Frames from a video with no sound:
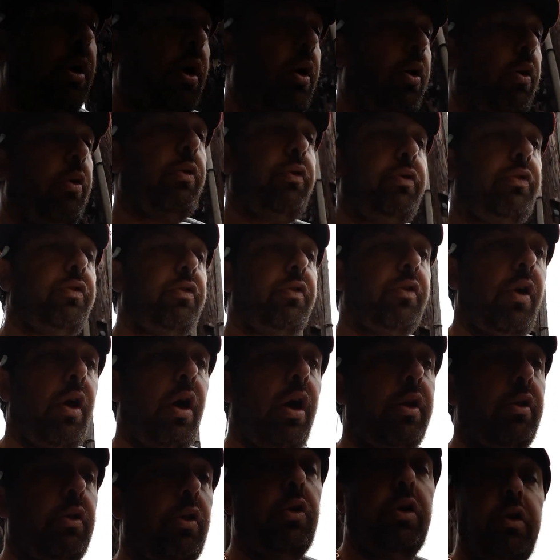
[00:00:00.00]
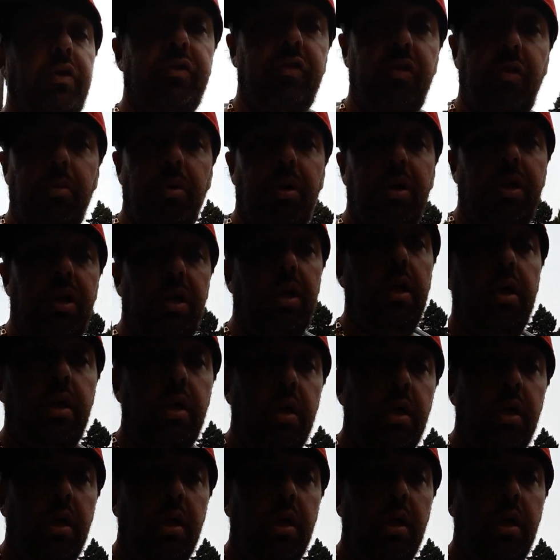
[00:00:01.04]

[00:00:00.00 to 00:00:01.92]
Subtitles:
else, I look at somebody,